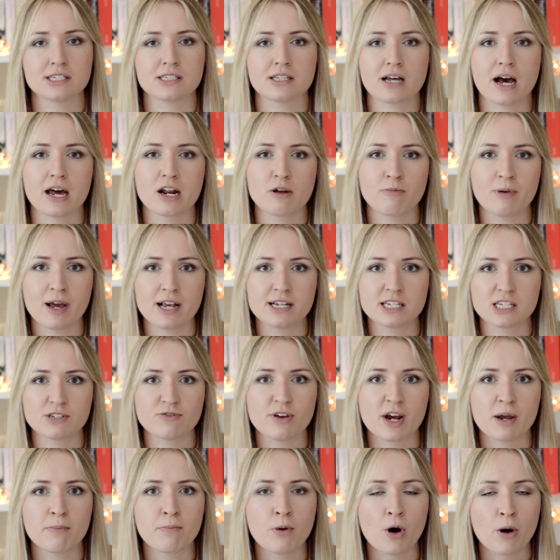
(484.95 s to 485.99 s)
It's the kind of place that's
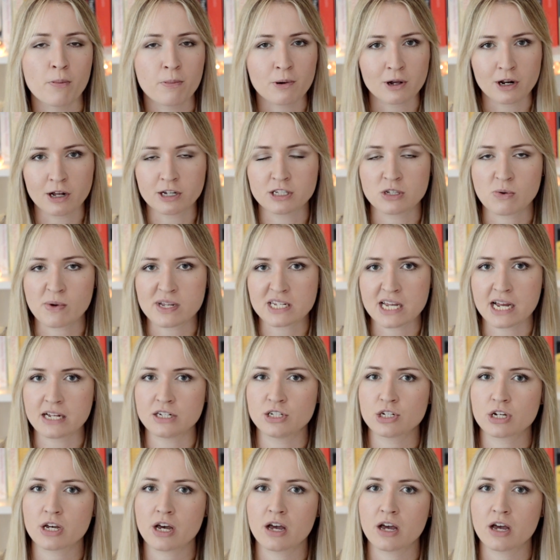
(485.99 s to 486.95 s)
very popular, so we tend to